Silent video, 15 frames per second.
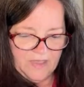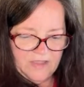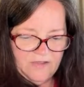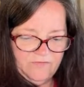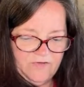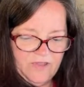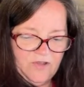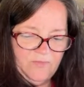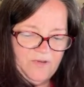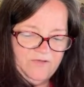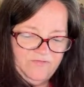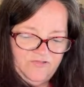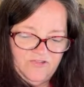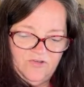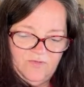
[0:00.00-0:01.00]
have him. I've
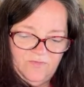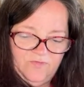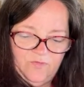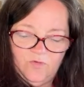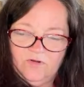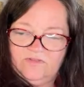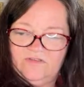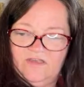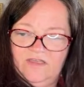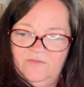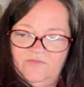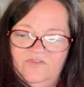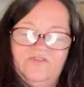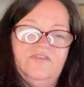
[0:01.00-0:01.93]
shown him 4 times. He's a